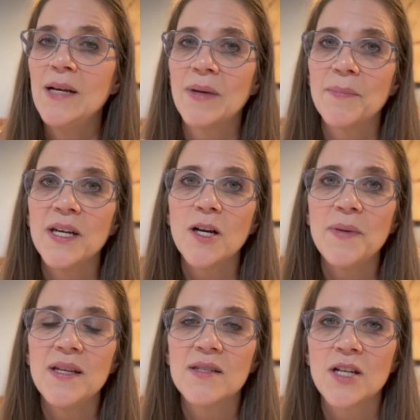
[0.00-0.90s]
But
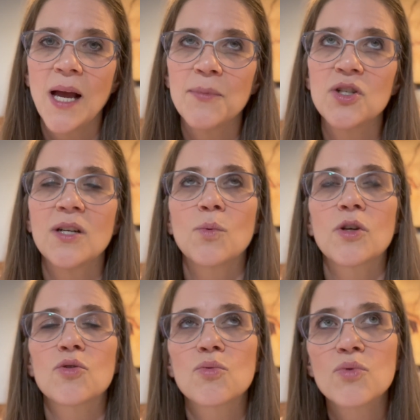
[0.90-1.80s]
PRP is an option and
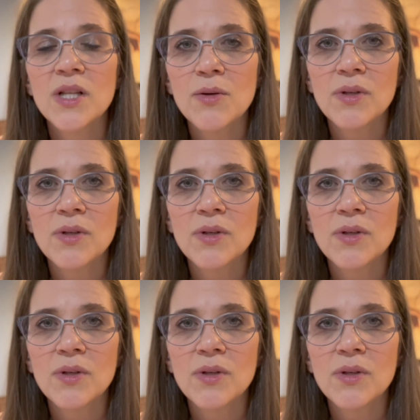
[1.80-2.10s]
works really,